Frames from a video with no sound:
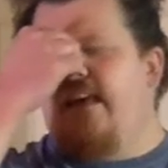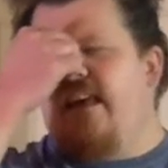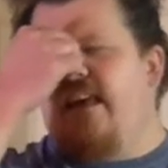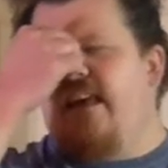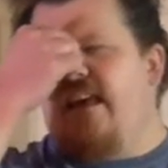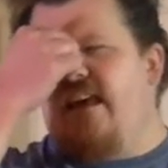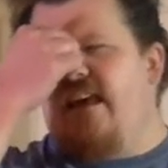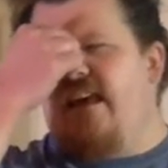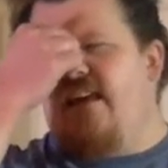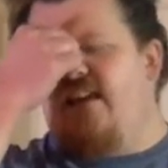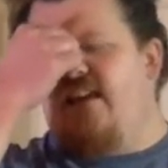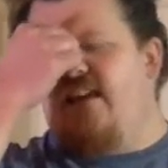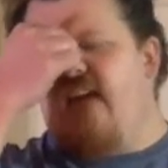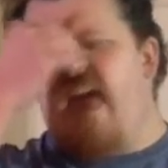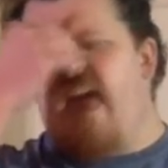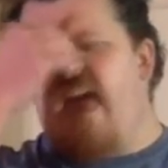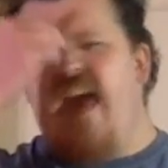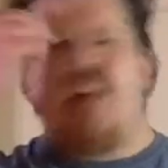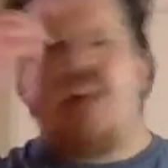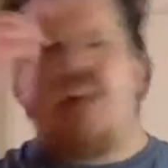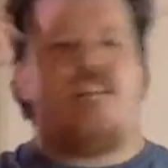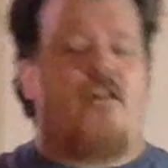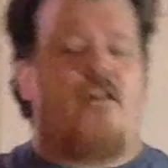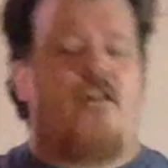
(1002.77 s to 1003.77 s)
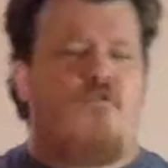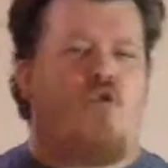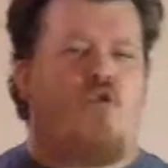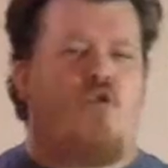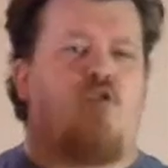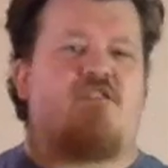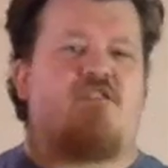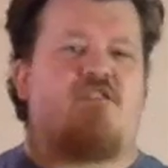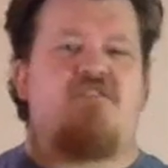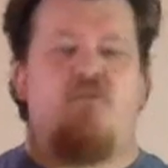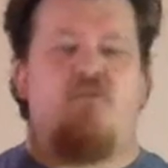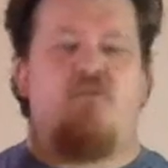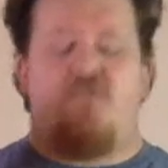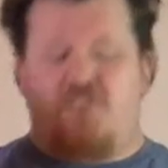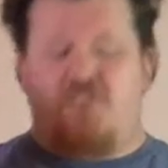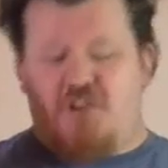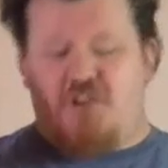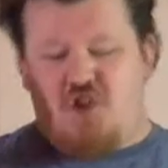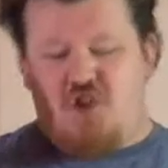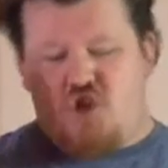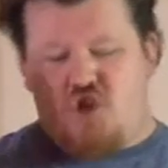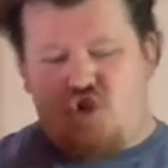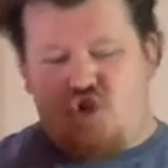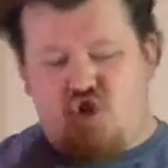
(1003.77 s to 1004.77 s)
And of course it
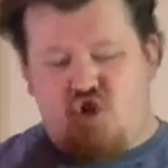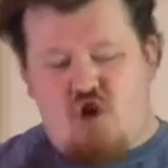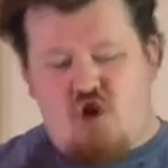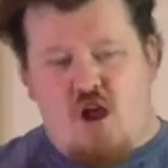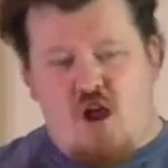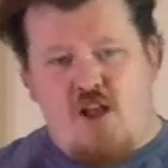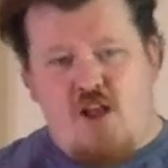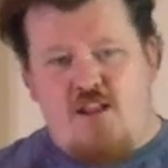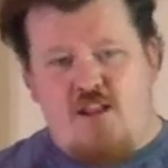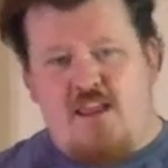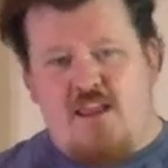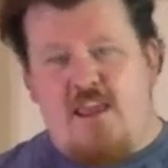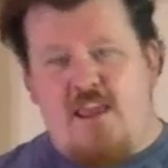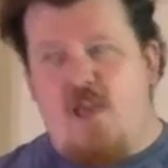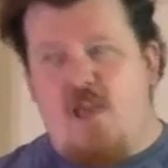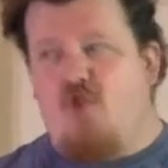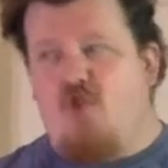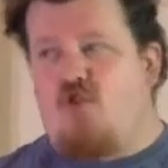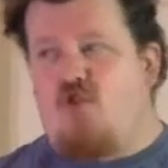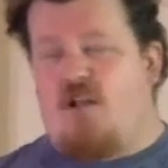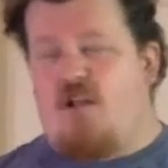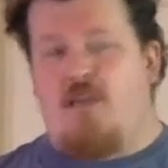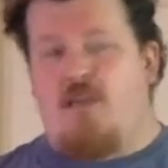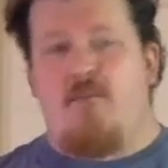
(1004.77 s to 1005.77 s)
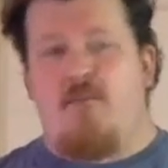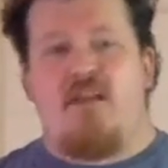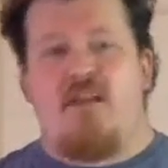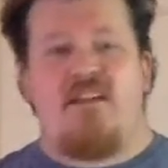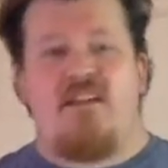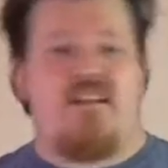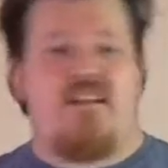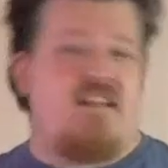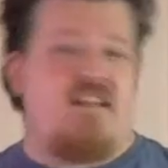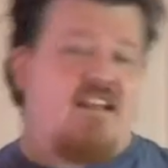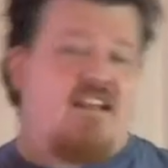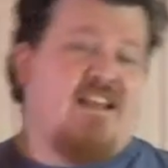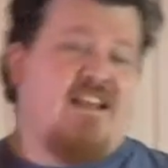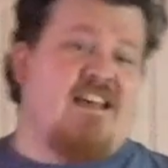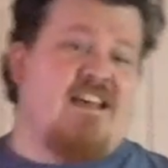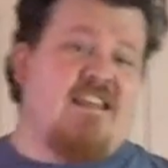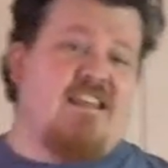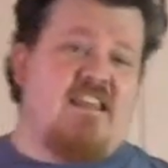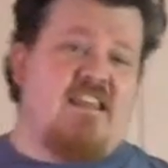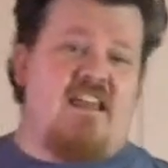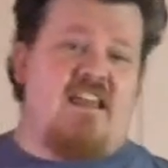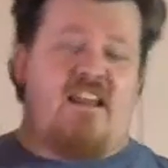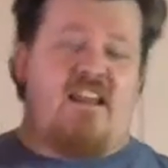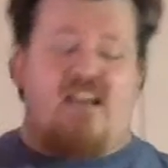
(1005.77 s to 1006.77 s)
was strongly recommended
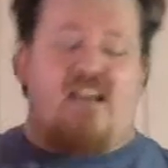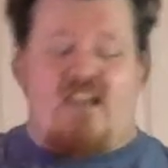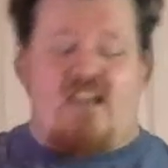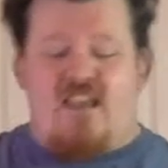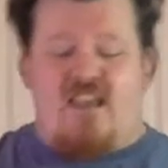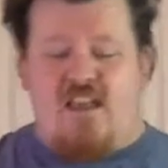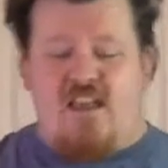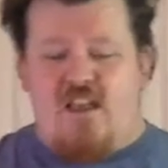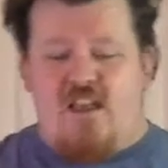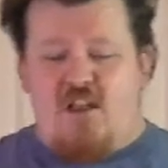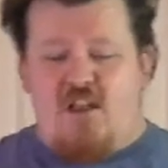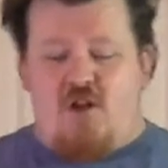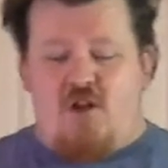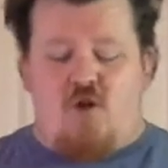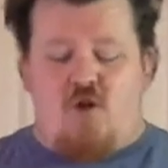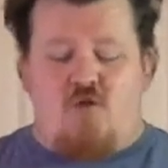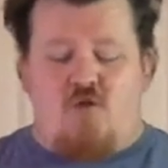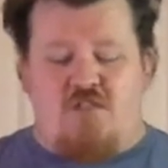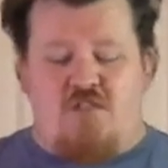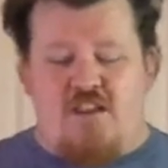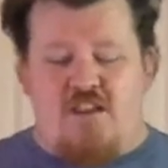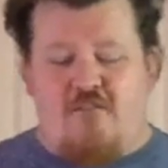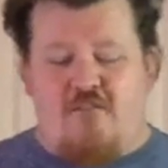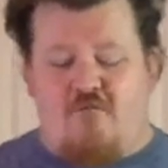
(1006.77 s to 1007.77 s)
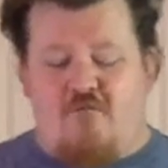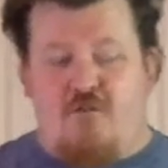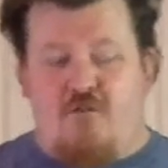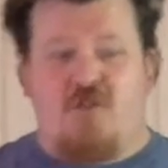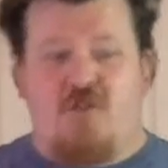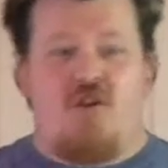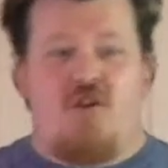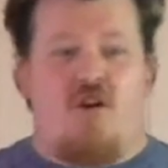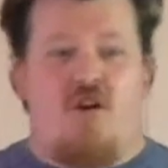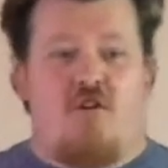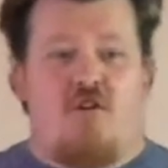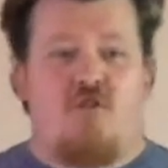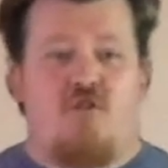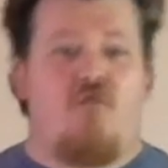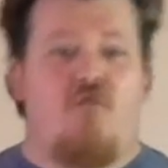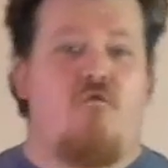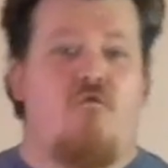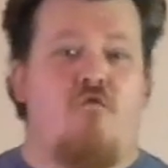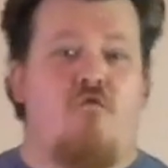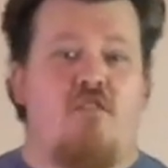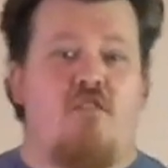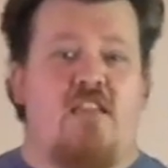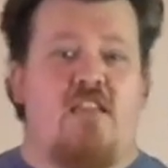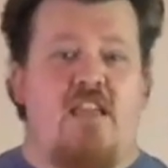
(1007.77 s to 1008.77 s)
that I go see a foot doctor
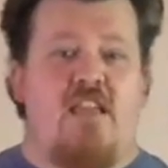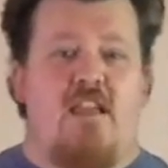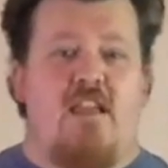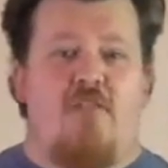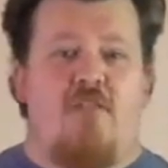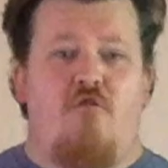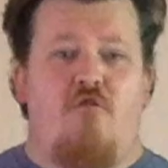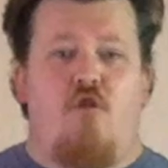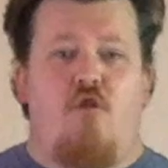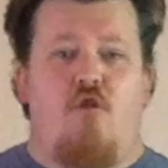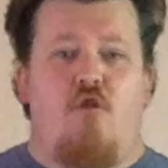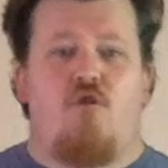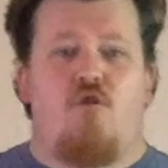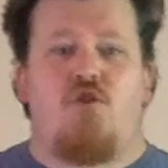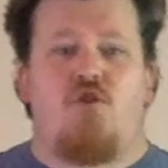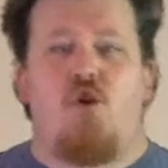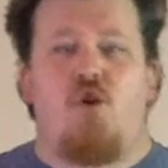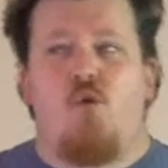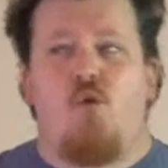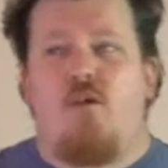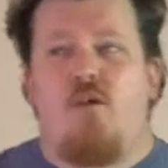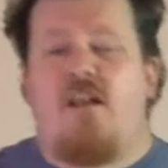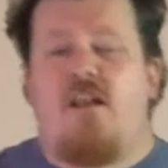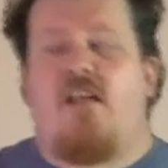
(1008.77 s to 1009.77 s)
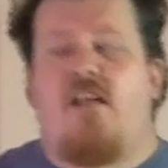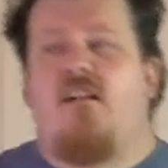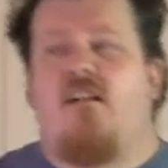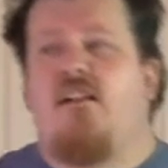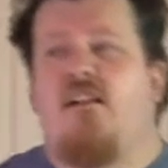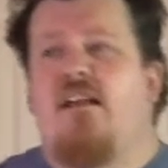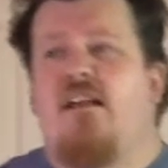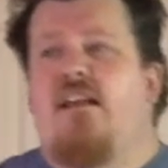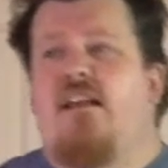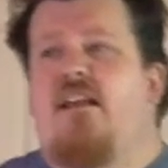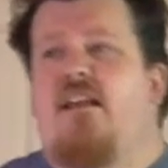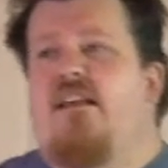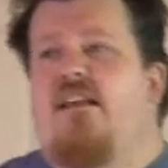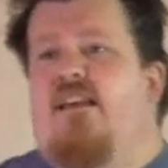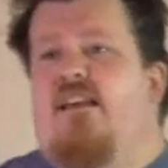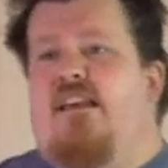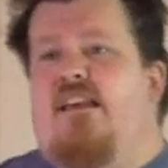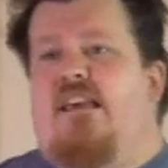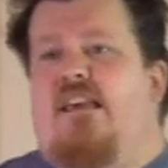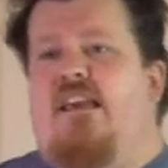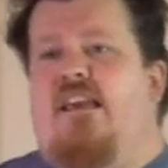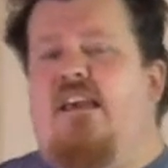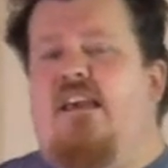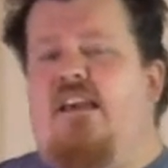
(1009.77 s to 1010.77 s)
for the ingrown toenail.
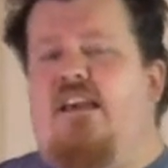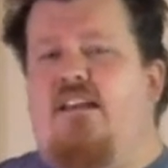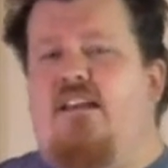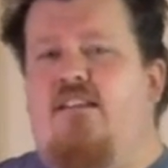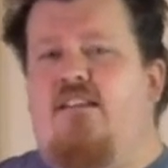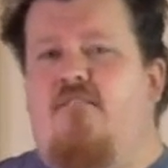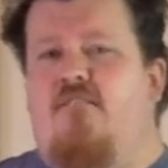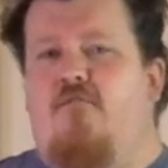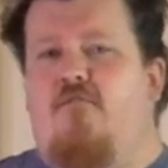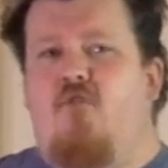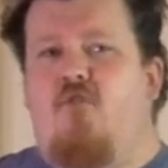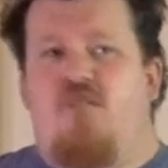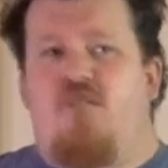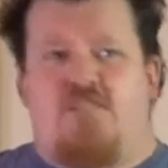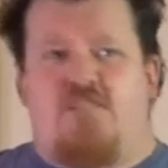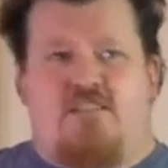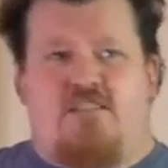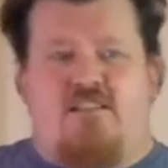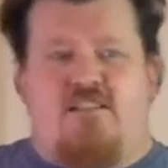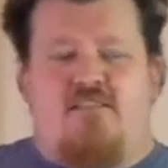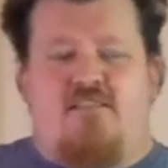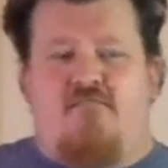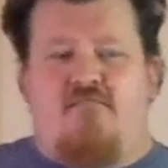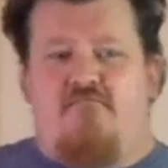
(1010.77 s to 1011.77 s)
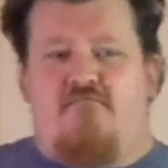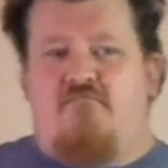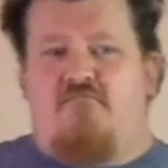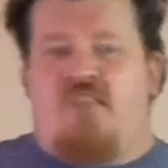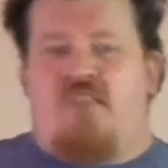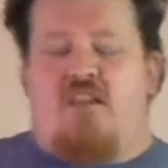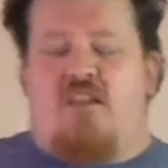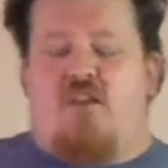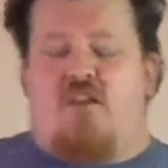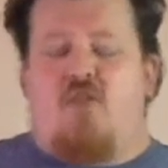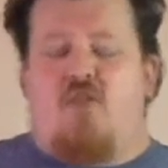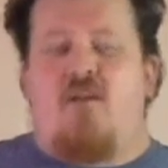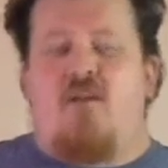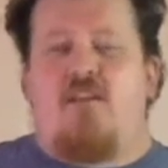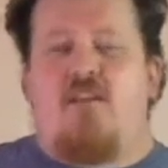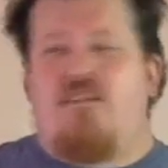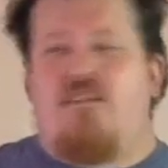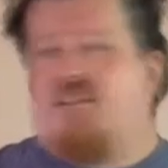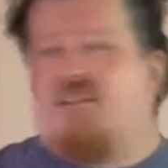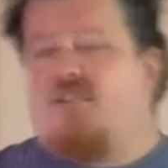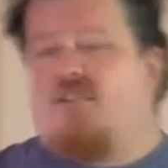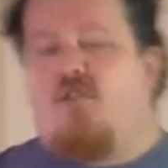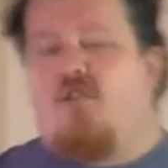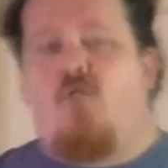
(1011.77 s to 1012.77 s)
And of course, I
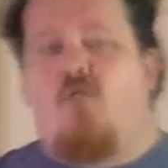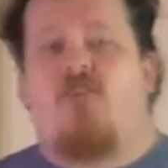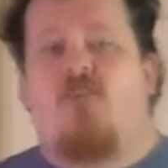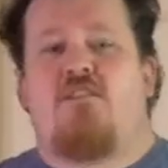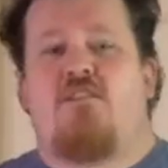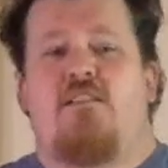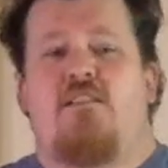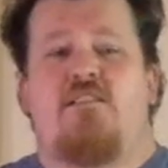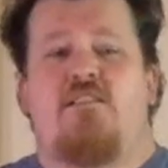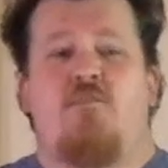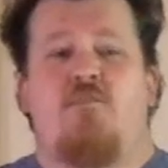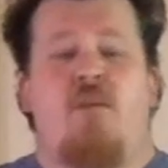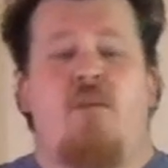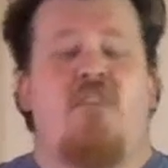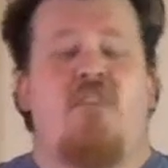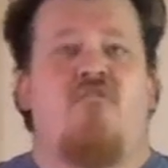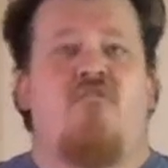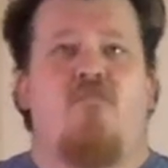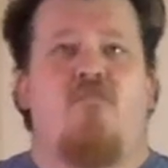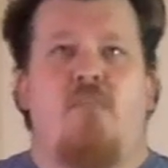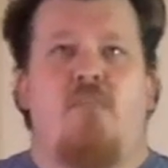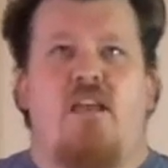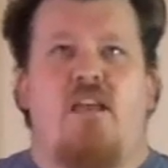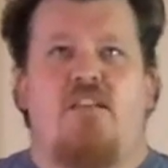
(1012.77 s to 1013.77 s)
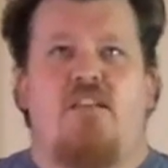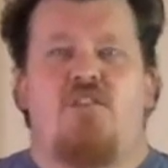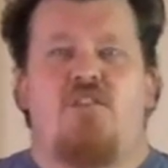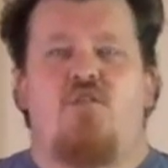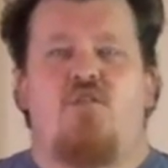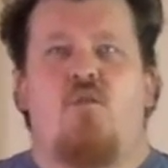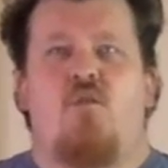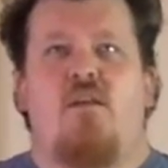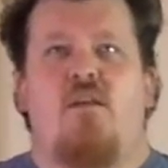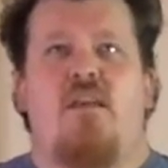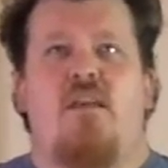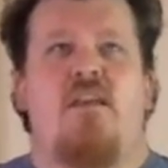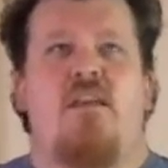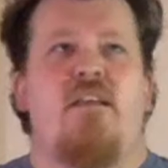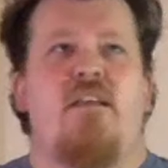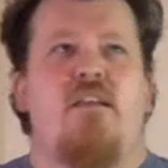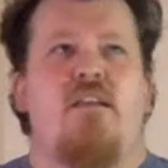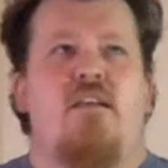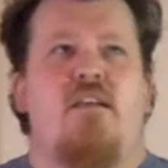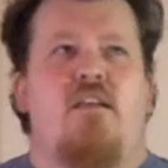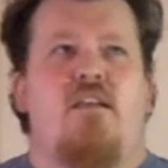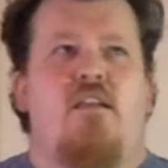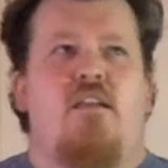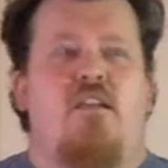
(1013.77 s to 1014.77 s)
didn't know what to expect from that, so I,
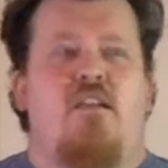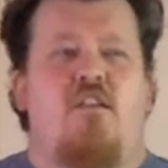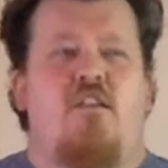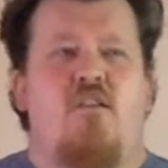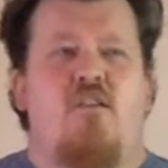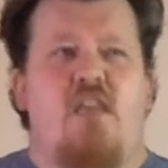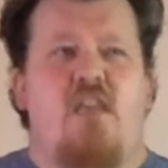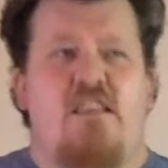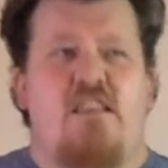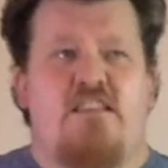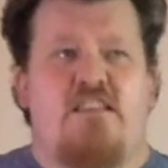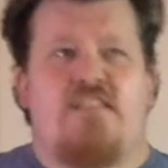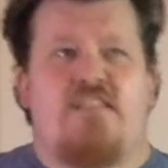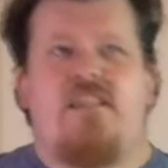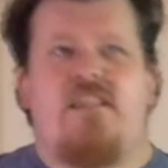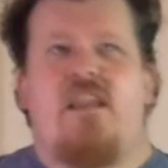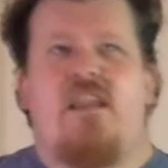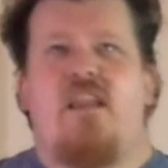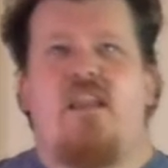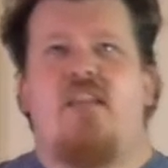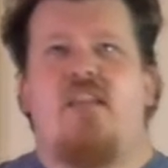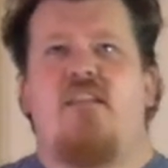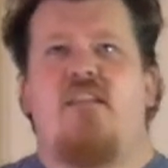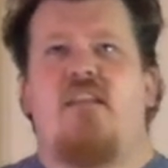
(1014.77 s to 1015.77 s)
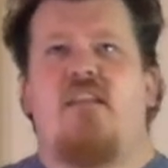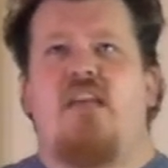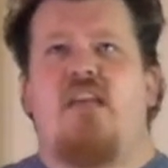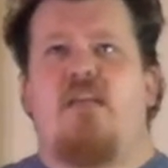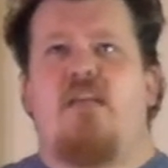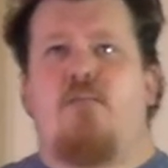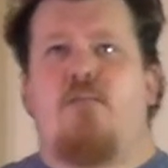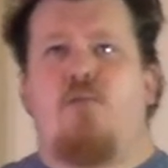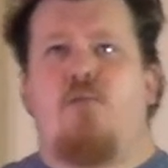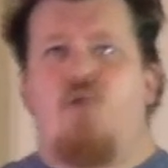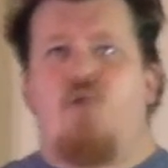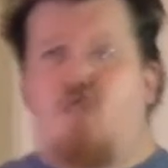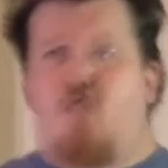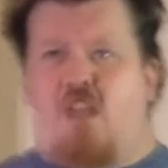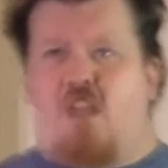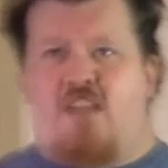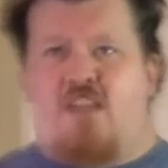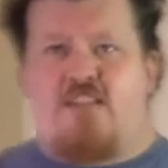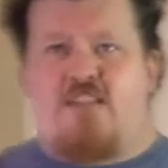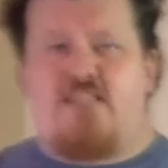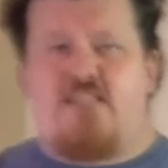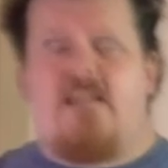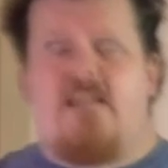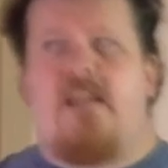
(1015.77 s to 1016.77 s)
hesitated and
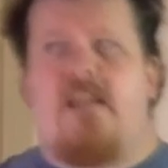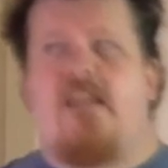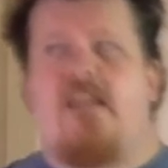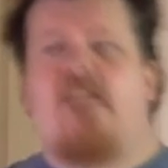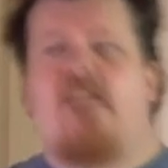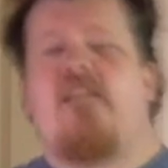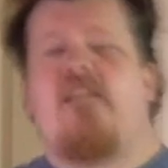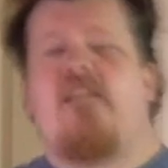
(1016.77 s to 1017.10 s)
procrastinated